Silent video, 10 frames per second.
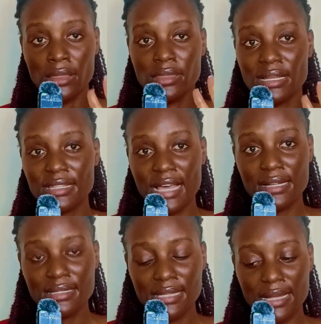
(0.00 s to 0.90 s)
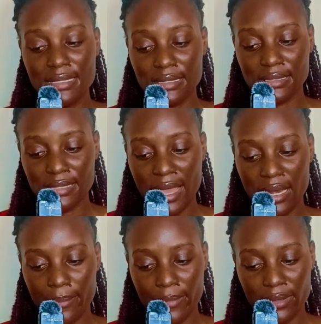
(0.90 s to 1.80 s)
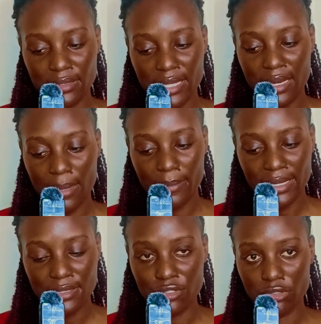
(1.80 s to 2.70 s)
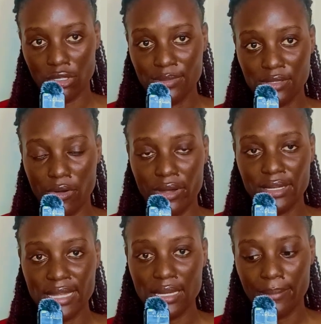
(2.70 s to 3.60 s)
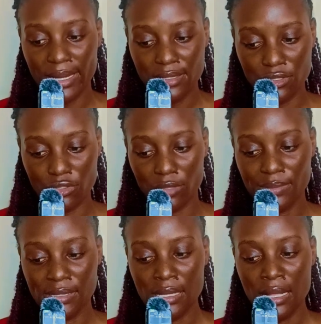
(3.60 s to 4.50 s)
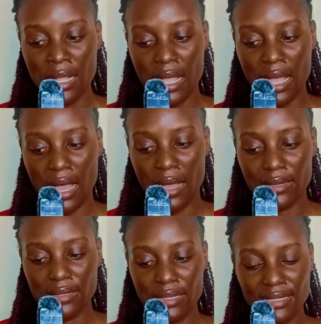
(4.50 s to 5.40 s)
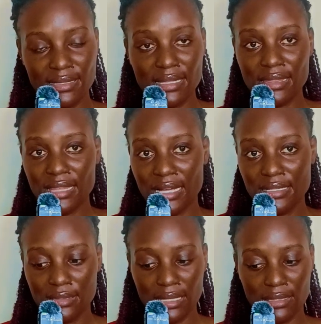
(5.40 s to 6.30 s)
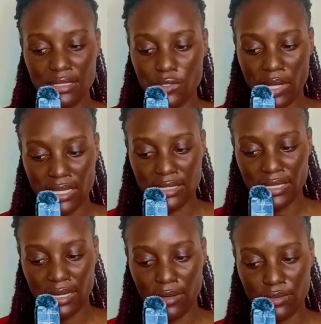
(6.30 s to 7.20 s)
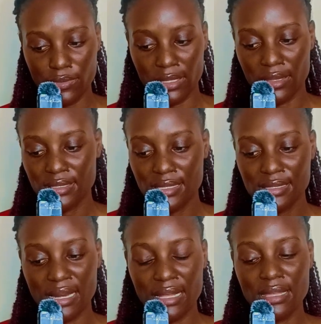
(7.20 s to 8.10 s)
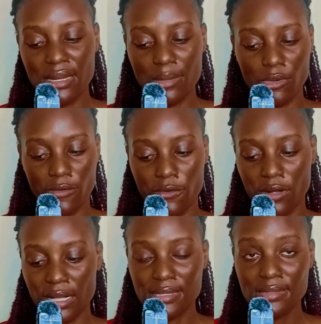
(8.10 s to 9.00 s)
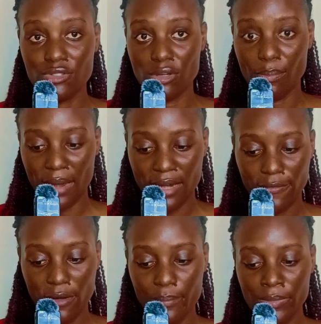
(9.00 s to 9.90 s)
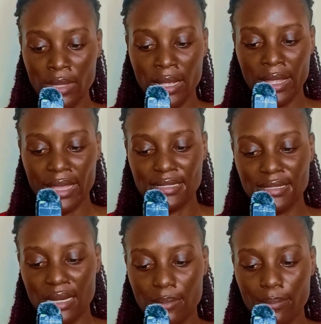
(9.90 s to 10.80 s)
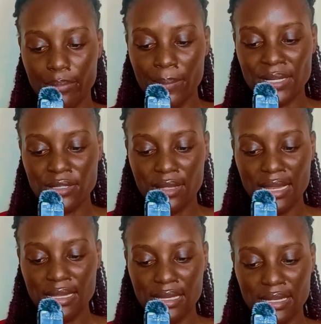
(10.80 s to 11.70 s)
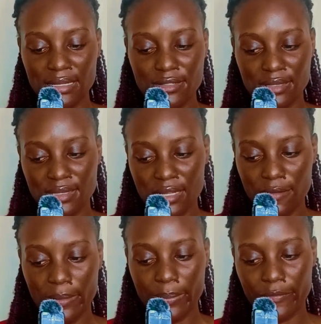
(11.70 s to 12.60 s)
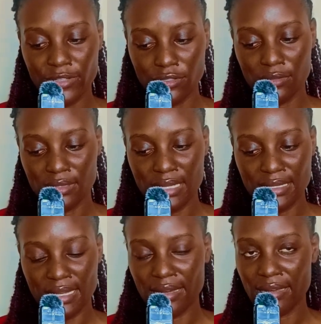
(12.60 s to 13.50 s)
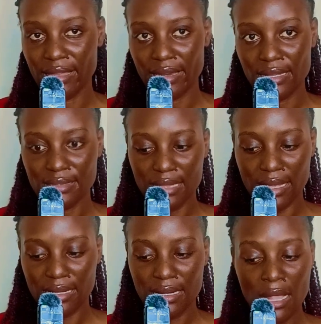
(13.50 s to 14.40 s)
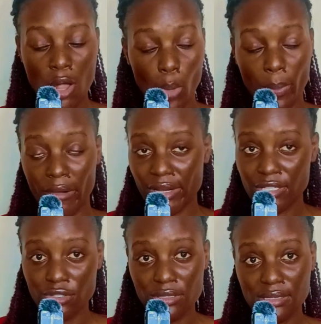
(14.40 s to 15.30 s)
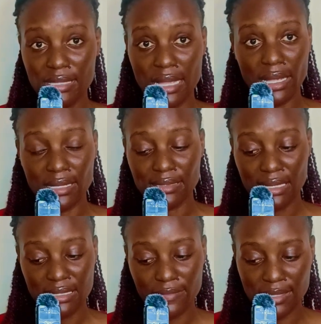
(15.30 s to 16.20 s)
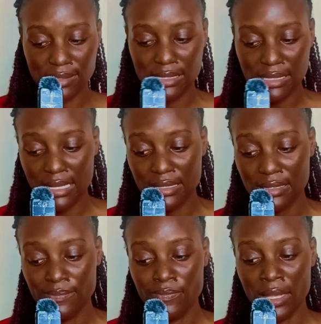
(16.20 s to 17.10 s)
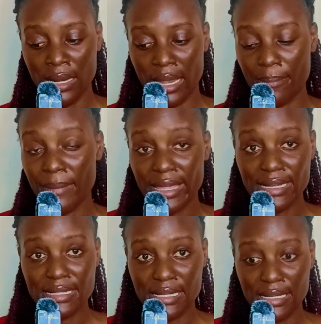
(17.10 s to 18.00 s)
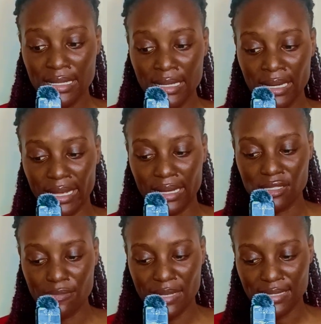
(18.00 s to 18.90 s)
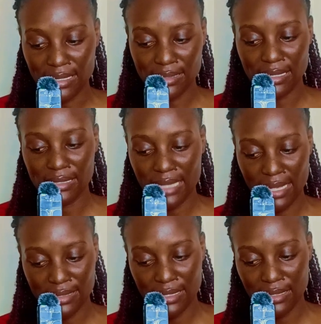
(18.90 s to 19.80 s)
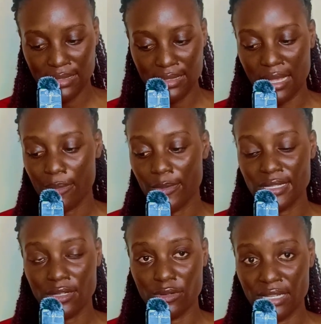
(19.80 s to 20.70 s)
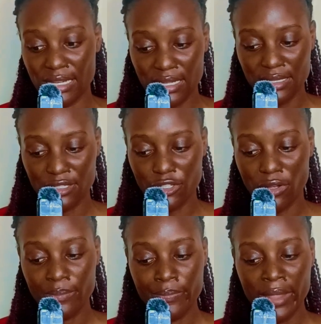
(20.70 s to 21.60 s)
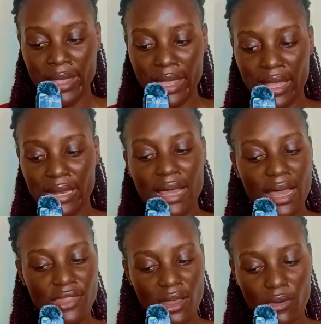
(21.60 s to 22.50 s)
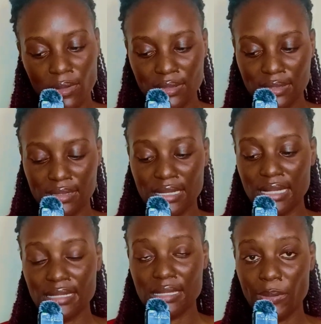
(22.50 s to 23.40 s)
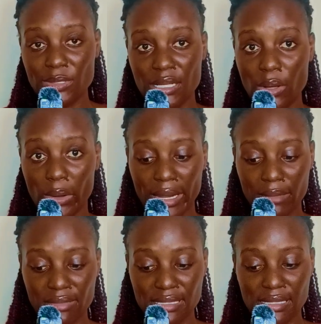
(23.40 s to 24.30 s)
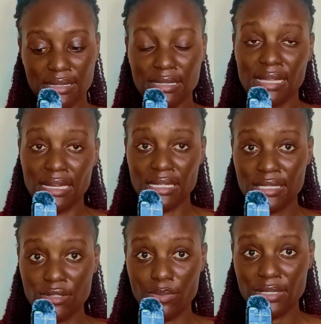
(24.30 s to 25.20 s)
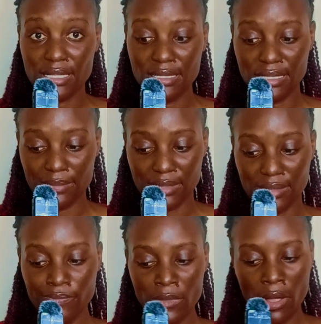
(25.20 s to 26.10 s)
The third site is Dynamite Jobs. Sorry, Dynamite Jobs. That is the third site that you can check out with. This is another remote focused job platform, and it can be particularly interesting for professionals that are in areas like operations, like executive assistants, like marketing, like customer success, like sales, like project coordination, and other roles that are supporting online businesses and distributed teams.